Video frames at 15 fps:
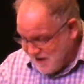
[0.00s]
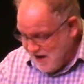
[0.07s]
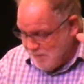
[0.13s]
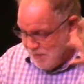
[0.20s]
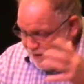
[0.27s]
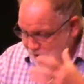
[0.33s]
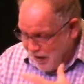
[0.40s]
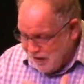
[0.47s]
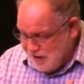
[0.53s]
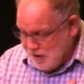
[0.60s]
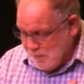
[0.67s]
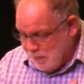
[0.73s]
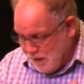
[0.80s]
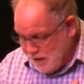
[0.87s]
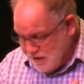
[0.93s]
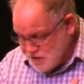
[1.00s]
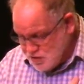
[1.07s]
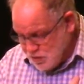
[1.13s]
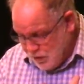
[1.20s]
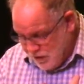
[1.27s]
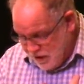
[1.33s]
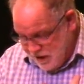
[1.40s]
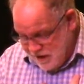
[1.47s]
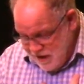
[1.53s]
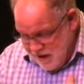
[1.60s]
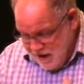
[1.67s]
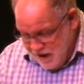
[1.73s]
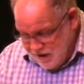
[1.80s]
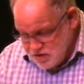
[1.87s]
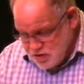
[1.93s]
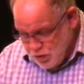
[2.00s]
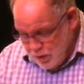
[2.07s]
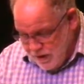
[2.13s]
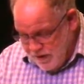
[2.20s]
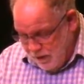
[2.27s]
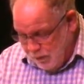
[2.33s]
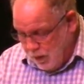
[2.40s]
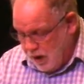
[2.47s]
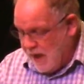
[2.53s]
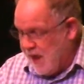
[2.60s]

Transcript: can be our complete joy, a joy that will